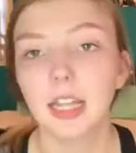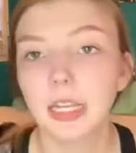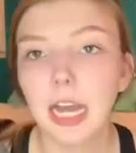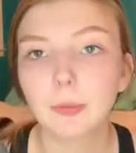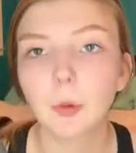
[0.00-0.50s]

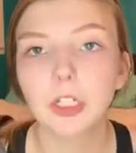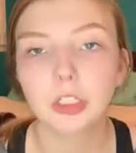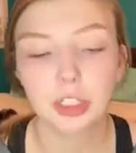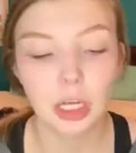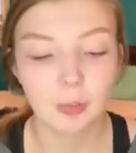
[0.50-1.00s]
Now I'm going
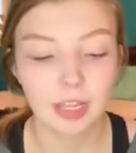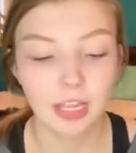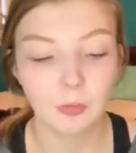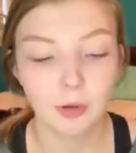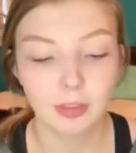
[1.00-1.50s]
to go
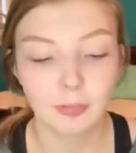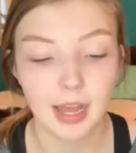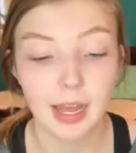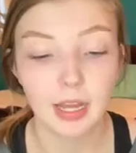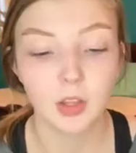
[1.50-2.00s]
in with
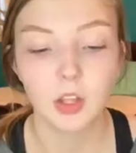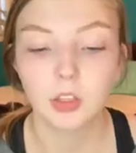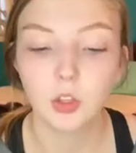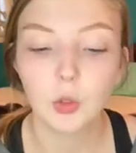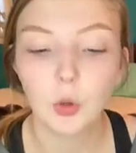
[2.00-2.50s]
the
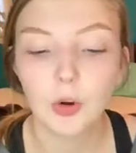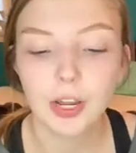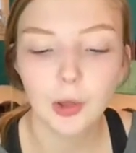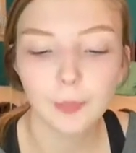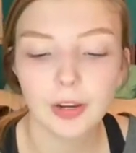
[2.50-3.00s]

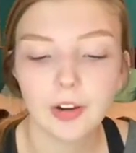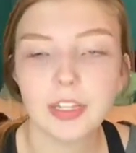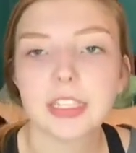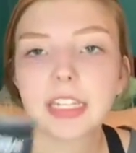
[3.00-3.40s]
L'Oreal Paris